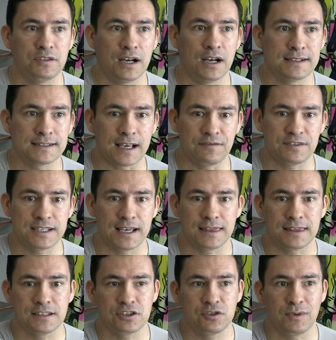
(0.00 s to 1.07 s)
I've done is I've
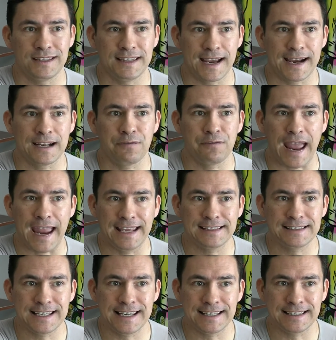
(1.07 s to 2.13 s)
set this to a negative
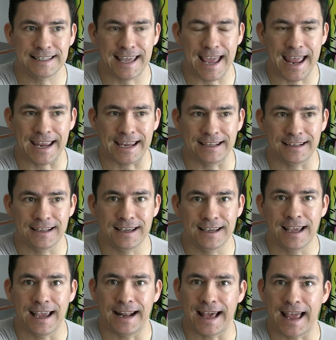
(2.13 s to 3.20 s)
18 gain,
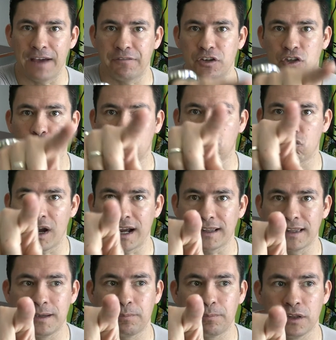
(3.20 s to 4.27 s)
and I have it
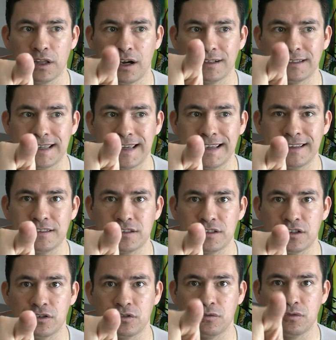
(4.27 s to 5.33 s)
directly plugged
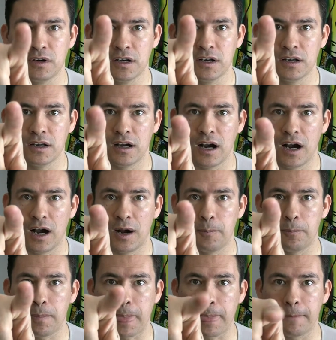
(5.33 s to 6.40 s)
into
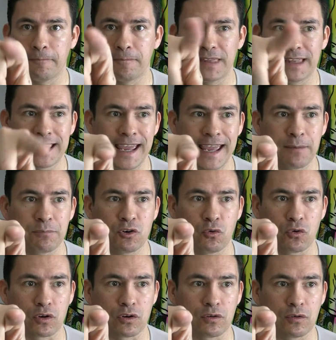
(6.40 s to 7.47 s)
the
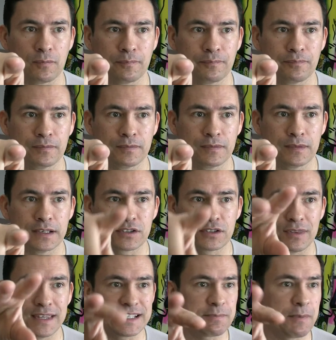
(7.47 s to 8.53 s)
camcorder.
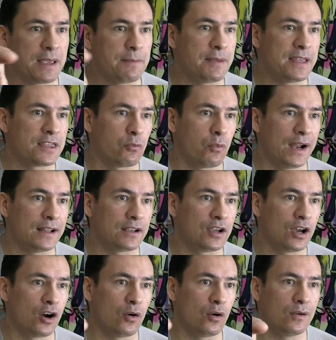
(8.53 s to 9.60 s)
So this may be the way to
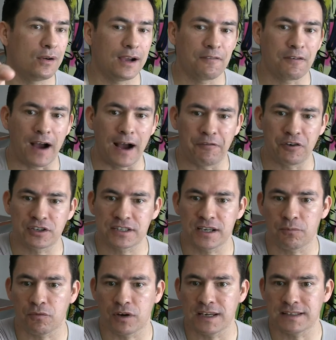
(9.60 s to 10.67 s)
go. For
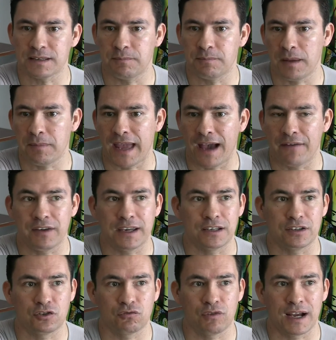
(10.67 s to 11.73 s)
some reason, maybe having
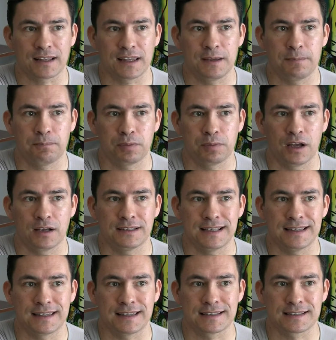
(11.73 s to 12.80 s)
it directly plugged
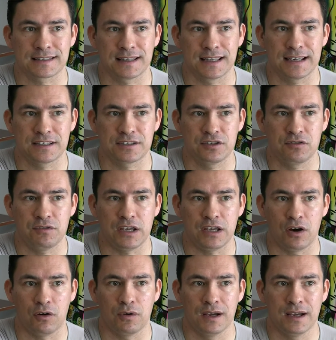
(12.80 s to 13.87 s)
into the Sling
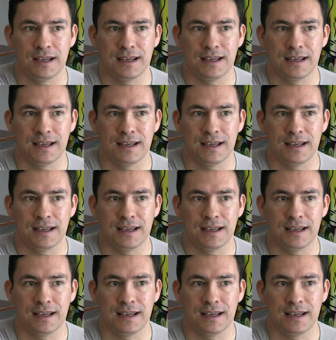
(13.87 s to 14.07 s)
Studio